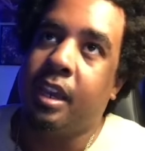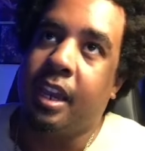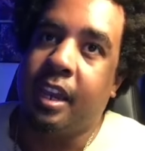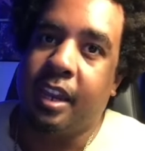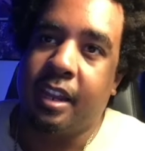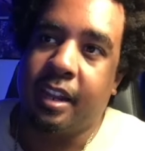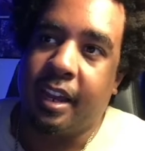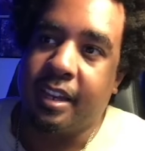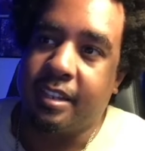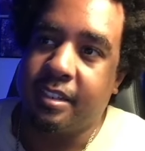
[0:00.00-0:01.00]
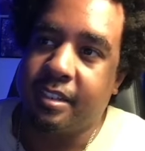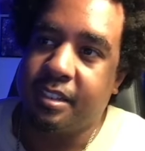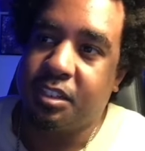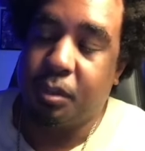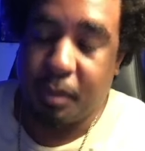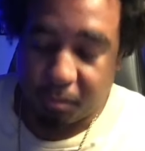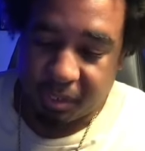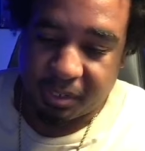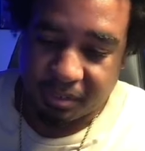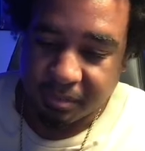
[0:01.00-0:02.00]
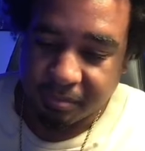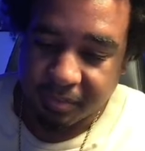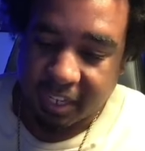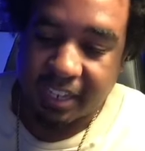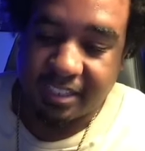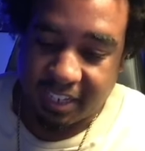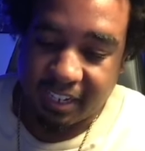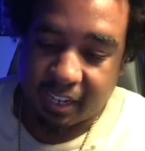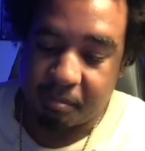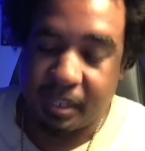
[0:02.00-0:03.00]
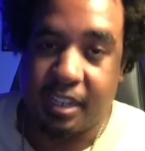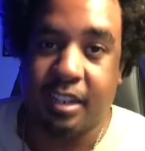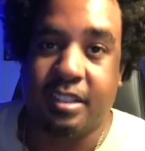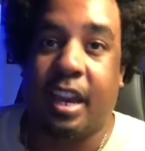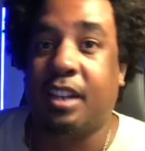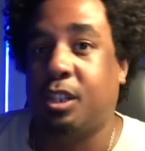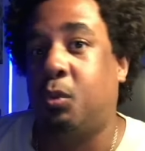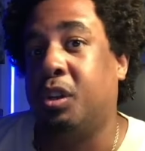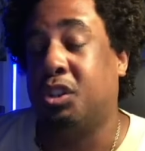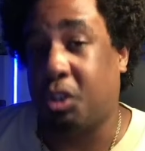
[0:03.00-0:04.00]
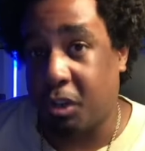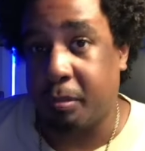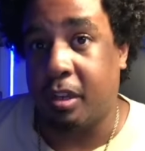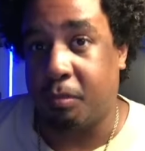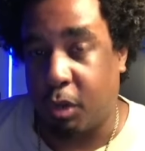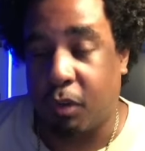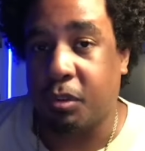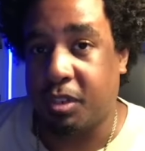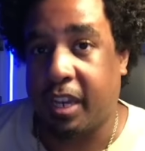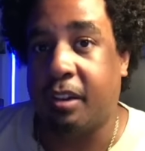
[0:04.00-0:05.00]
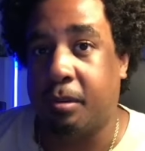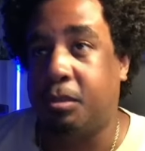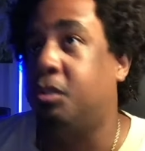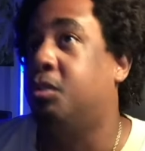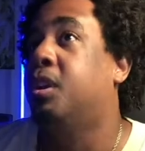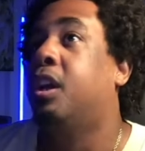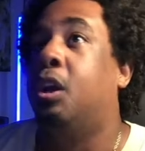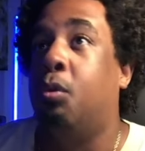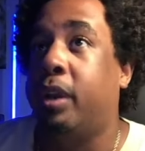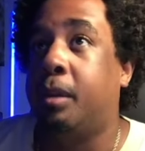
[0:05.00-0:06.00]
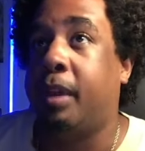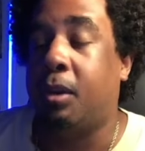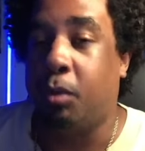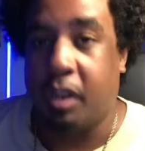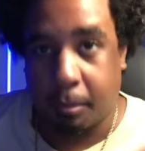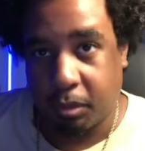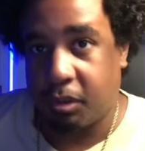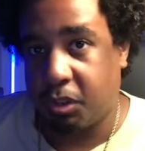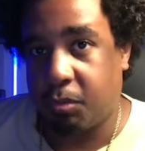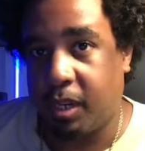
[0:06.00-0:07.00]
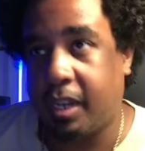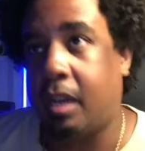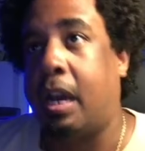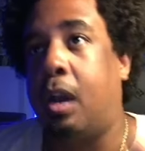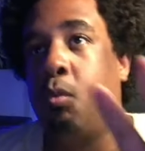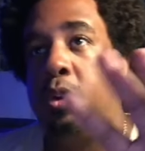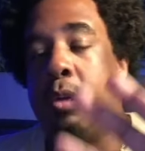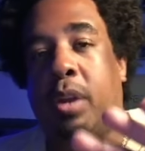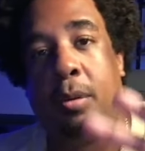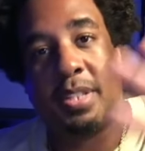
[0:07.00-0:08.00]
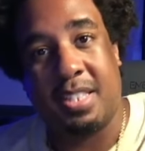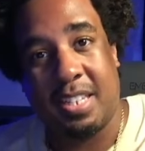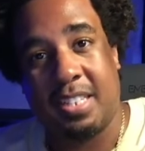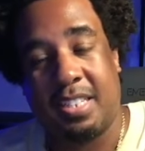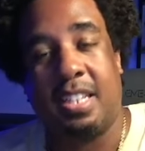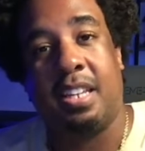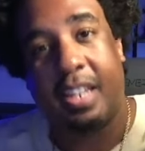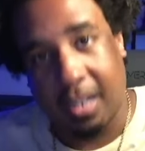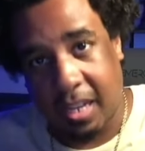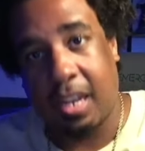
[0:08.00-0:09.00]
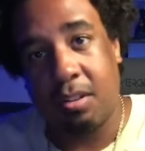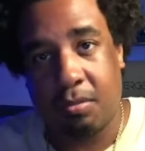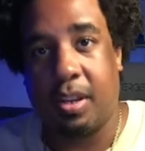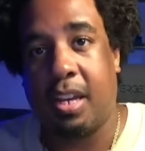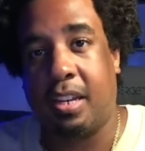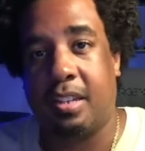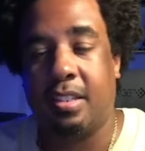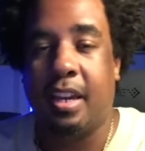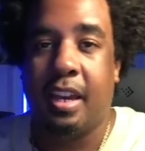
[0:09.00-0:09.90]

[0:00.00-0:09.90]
And I, to be real, I say that because I actually won a tournament of Marvel vs. Capcom 2 way back when. I'm 33 now. I won it when I was 16 in Vegas.